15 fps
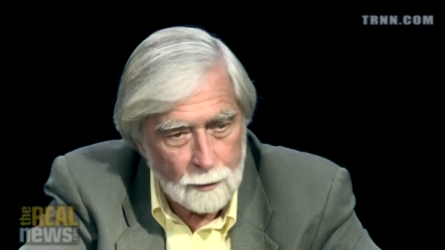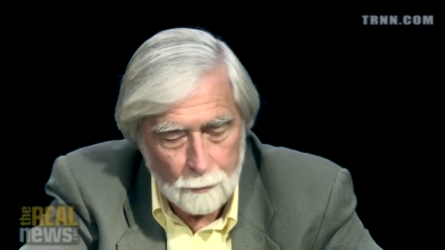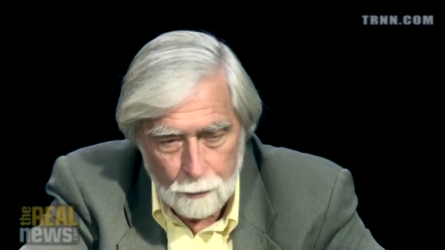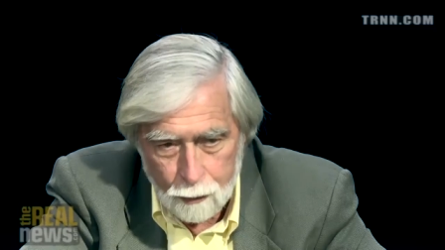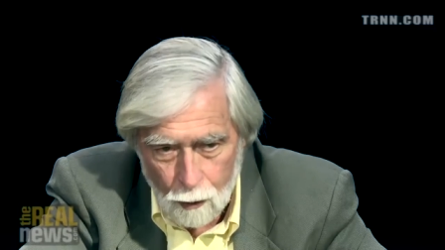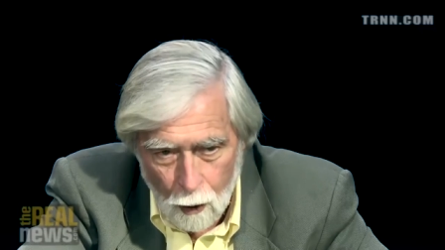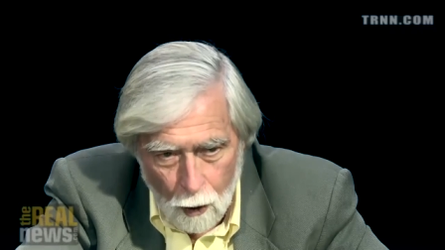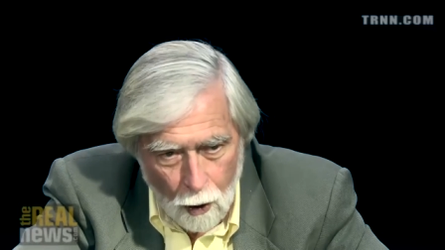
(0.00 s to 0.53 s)

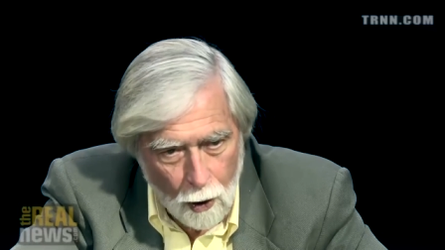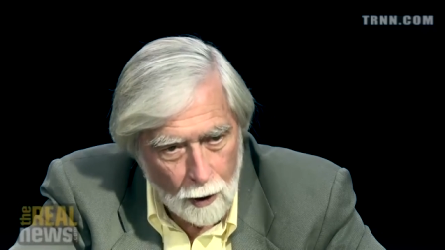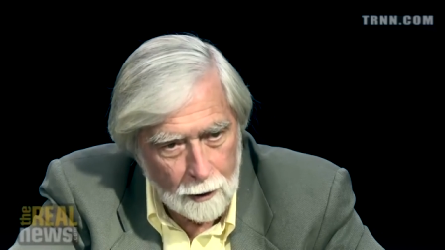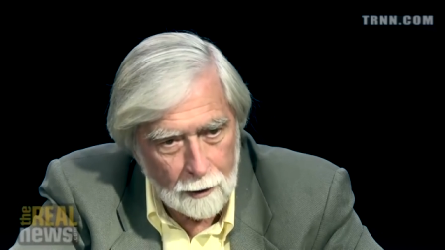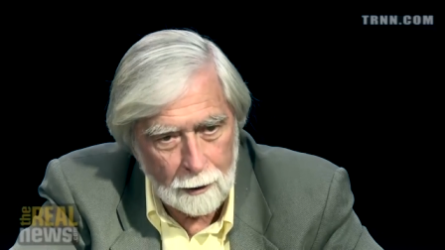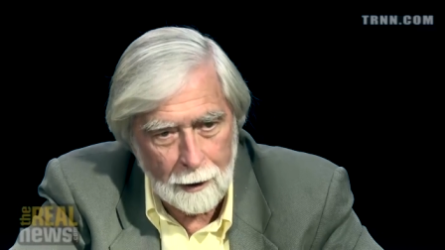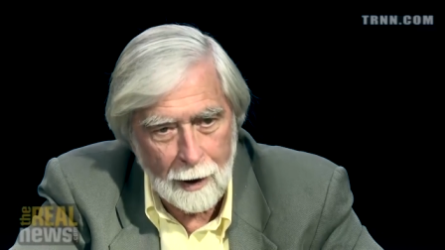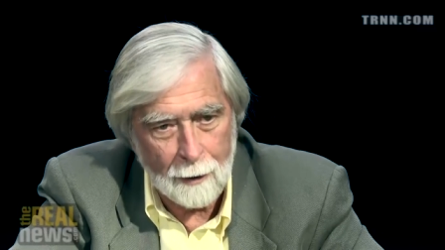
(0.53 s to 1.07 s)

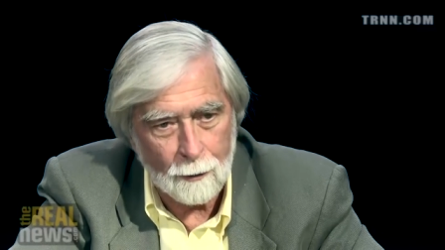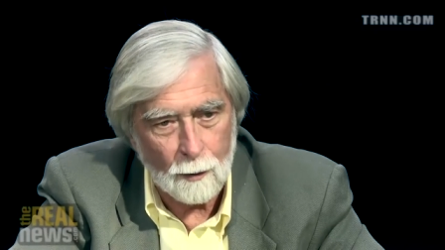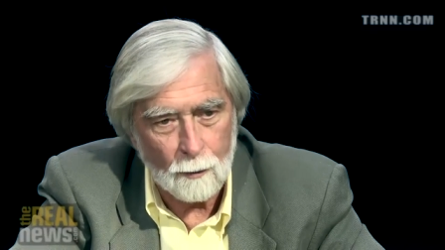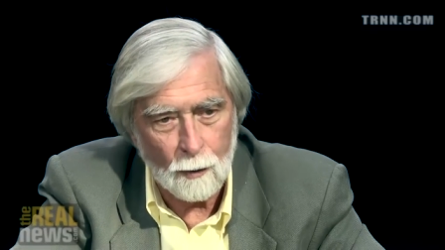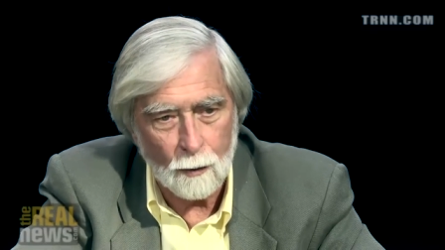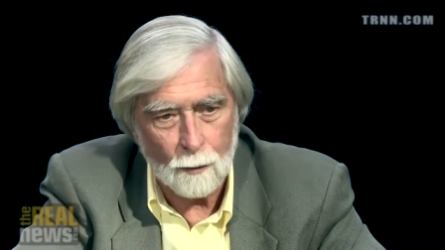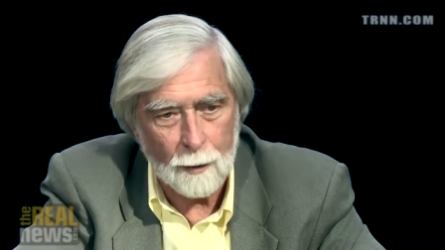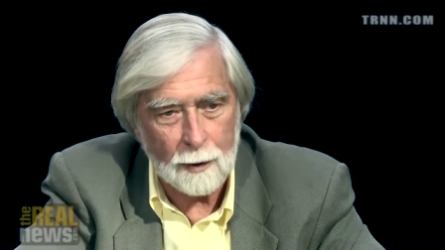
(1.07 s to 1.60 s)
broad labor
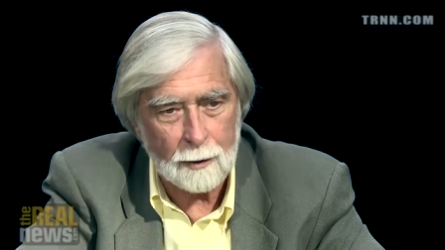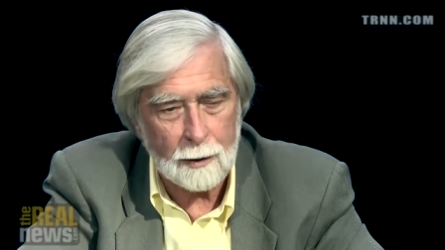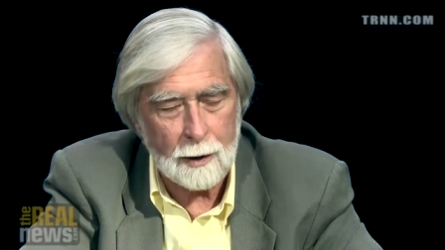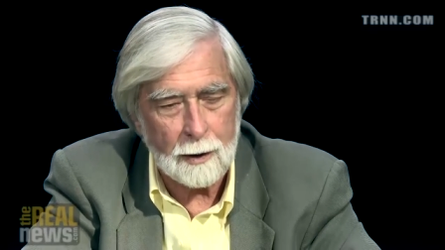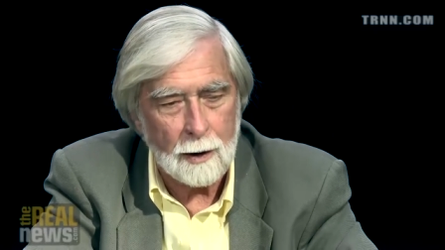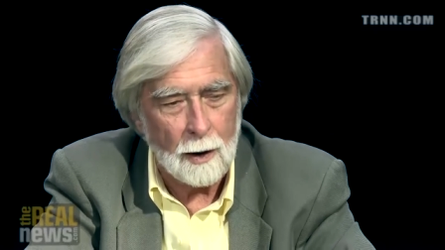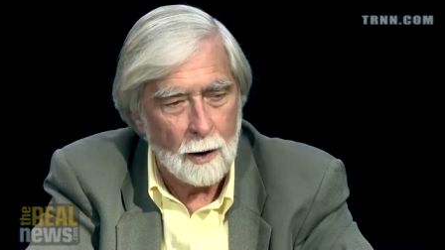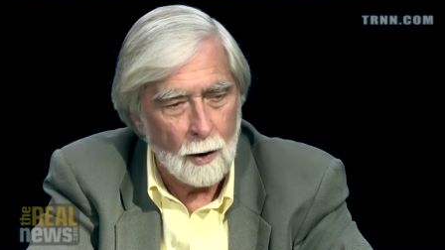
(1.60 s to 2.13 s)
movement the